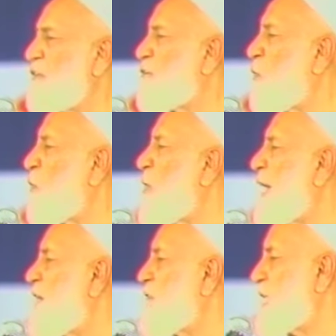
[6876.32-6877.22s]
in 4
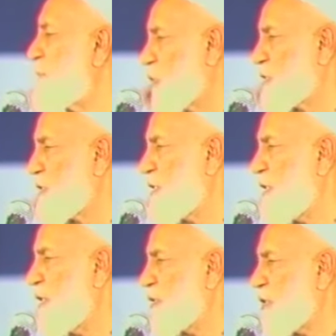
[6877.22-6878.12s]
heavenly books.
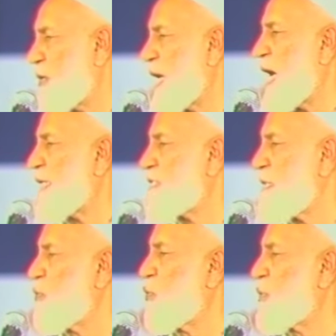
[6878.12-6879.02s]
Torah,
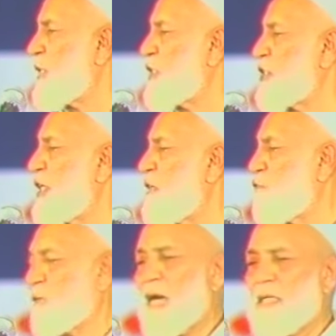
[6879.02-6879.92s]
Zabur, Injil,
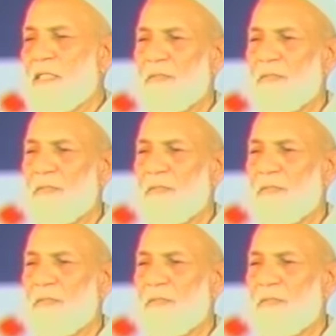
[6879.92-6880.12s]
Furqan.